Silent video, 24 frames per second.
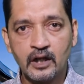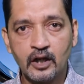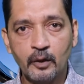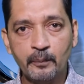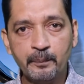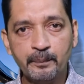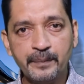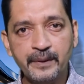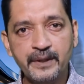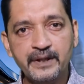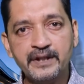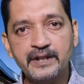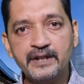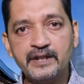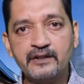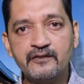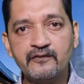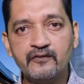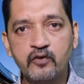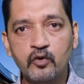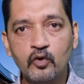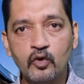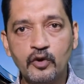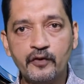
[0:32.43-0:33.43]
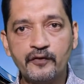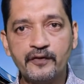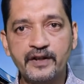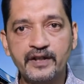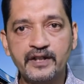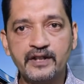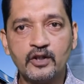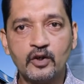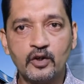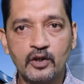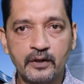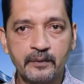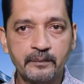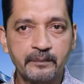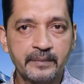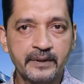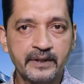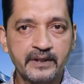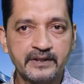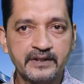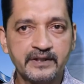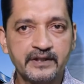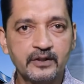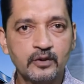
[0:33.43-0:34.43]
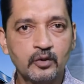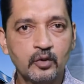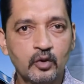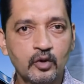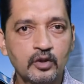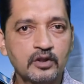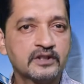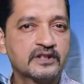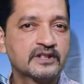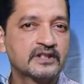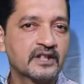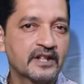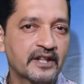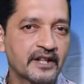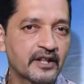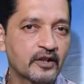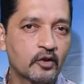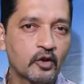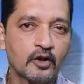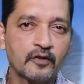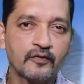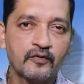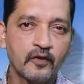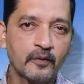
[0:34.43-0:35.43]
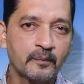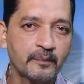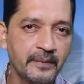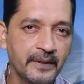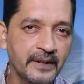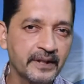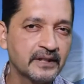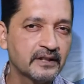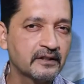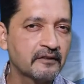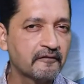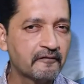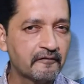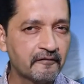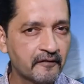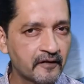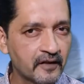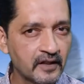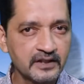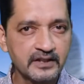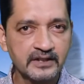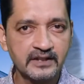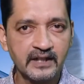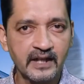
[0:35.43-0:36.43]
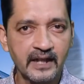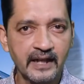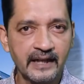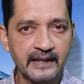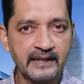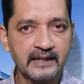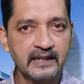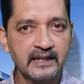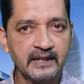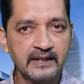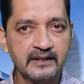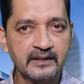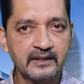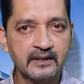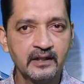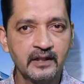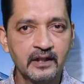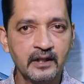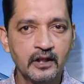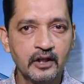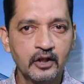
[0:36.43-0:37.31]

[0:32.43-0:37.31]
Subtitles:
Competing in 4 Winter Olympics, he holds the record for being the first athlete